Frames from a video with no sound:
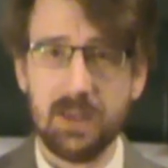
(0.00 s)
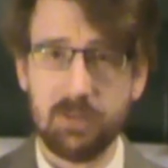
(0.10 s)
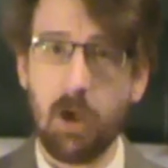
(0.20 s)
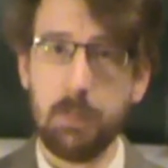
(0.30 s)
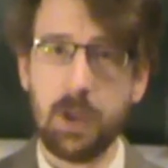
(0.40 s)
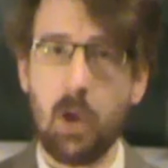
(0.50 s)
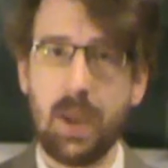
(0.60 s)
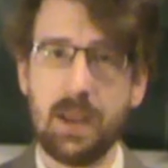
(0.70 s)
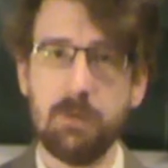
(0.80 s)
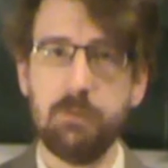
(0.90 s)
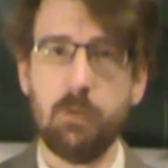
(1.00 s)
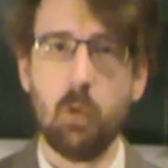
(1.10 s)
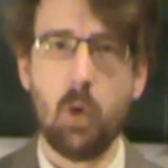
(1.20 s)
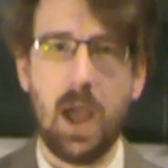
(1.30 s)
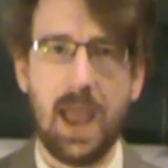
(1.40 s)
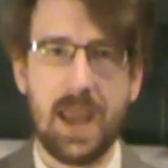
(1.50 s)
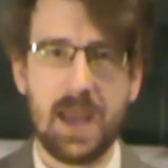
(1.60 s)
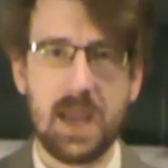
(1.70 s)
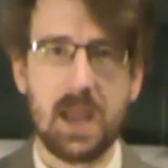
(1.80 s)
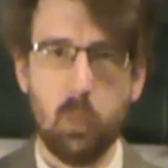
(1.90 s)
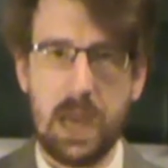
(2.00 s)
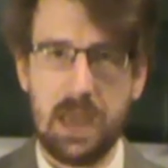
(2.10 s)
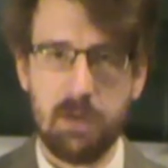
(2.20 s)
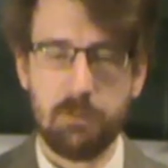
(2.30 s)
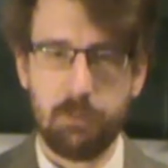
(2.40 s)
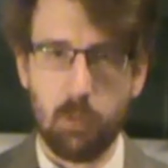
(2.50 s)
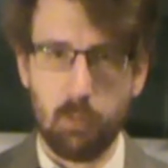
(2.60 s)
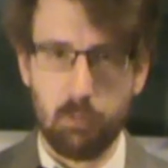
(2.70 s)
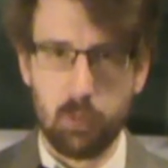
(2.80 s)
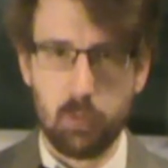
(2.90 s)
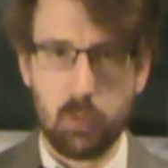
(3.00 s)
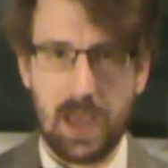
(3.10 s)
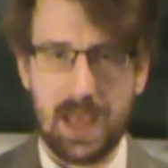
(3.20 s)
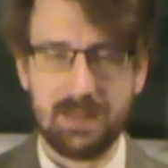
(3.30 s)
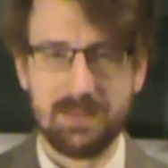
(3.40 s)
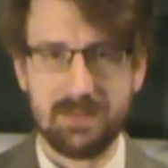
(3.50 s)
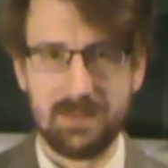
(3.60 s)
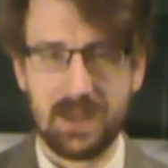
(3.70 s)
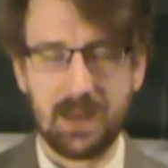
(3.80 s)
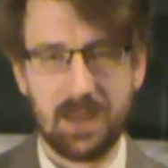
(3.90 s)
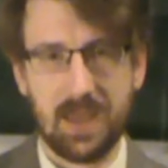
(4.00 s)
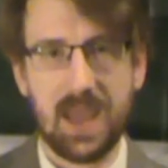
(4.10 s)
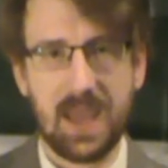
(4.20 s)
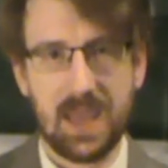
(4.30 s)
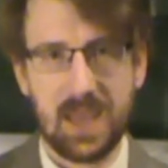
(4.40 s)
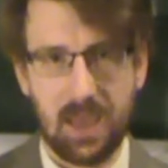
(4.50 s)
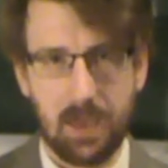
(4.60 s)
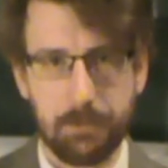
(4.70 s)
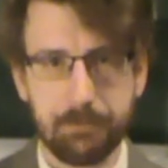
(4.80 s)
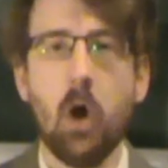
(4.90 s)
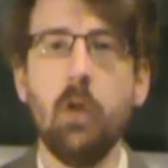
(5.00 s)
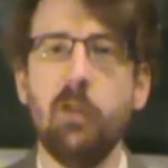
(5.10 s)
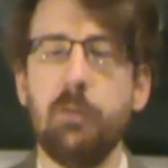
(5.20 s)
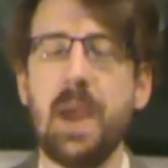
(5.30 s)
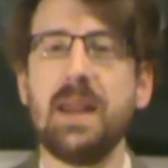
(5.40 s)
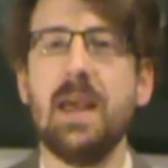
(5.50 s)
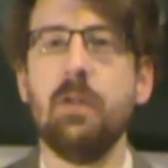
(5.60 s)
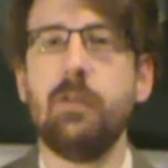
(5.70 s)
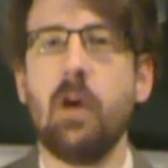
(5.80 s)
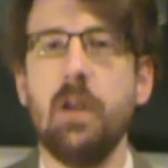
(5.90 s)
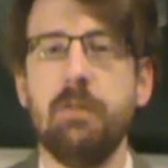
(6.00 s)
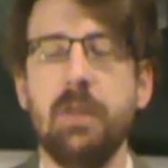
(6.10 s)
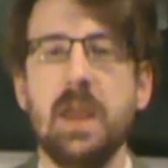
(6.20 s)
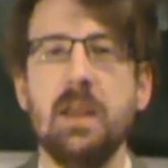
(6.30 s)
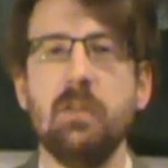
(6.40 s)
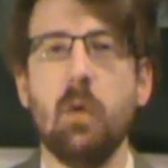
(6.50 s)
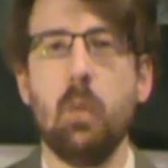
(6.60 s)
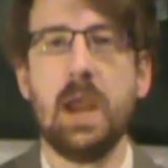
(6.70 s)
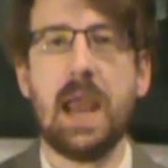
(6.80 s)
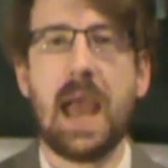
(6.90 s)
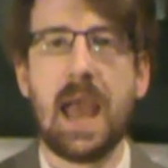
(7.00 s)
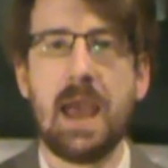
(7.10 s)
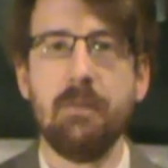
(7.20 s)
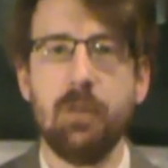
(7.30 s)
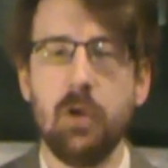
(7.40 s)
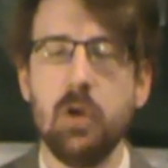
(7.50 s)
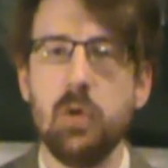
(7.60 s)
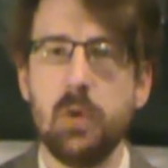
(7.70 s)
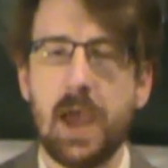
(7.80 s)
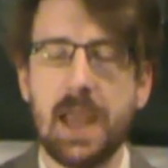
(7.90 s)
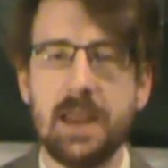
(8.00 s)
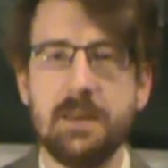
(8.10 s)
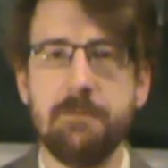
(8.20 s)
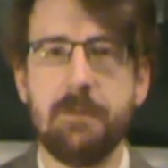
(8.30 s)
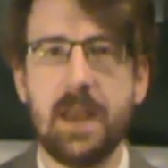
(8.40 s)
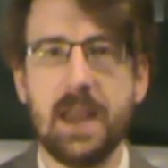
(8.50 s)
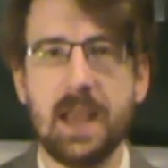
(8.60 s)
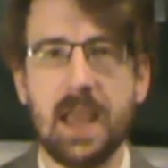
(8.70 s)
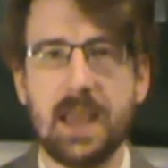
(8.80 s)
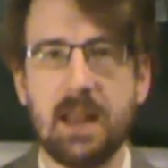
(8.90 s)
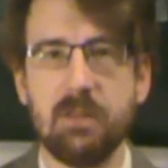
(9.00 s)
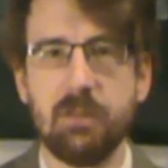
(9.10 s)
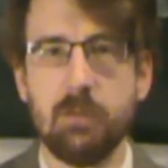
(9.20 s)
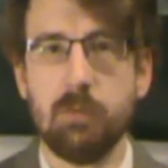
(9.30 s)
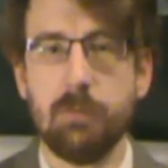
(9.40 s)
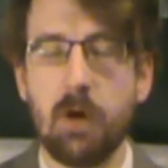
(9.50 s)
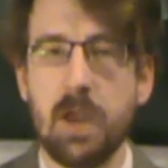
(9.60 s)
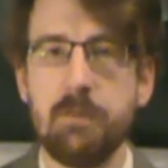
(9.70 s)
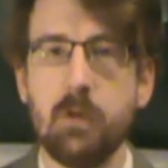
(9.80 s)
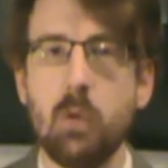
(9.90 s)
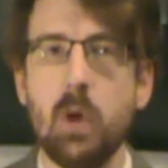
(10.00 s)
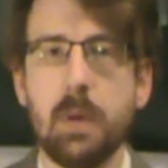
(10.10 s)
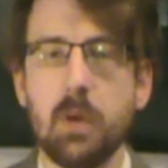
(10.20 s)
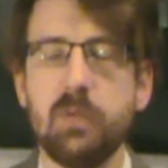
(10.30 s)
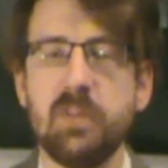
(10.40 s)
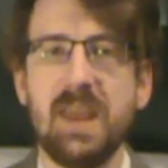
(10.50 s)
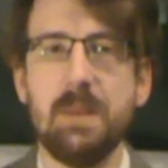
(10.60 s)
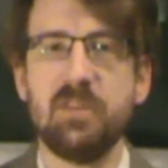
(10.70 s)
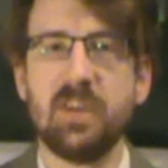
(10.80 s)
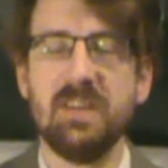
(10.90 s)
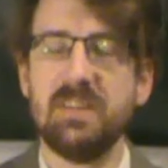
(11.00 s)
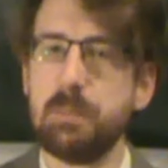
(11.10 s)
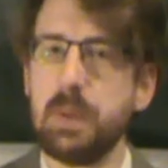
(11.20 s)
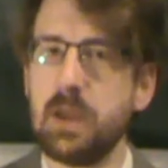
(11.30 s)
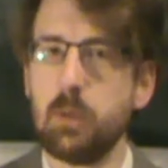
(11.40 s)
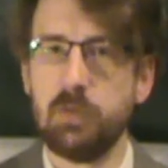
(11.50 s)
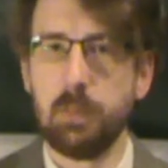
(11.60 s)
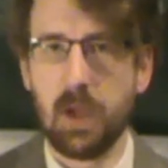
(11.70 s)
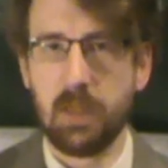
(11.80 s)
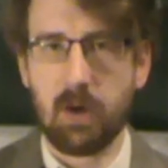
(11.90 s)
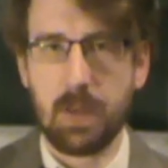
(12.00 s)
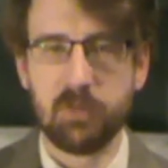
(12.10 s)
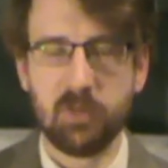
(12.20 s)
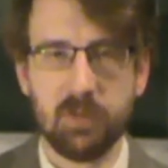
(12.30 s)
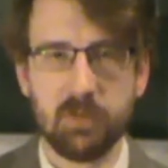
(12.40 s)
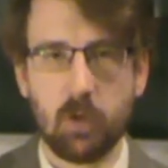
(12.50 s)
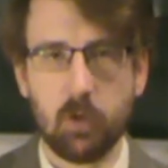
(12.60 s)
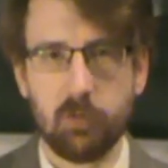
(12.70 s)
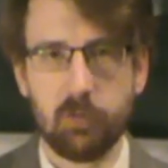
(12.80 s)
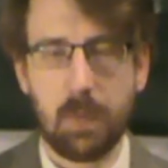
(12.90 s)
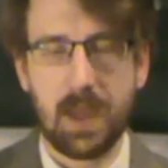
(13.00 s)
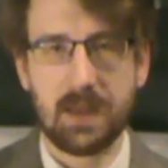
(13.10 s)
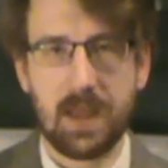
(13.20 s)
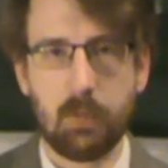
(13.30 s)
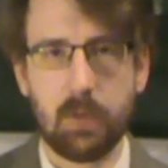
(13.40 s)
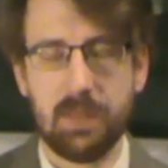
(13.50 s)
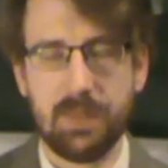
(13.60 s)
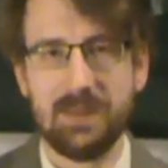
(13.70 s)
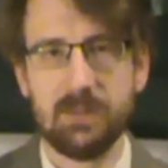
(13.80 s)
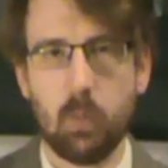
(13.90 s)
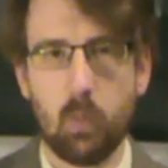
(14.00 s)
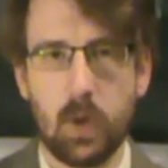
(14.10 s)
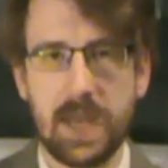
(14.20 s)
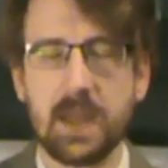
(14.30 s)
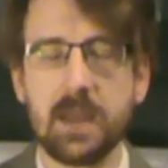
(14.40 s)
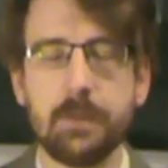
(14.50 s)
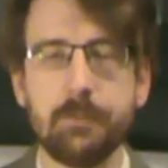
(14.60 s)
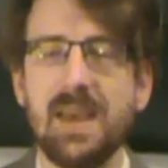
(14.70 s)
So I'm going for a win for Roode and Ziggler here. On the SmackDown side of things, we have the New Day defending against the Revival, both teams conspicuous by their absence on SmackDown this week.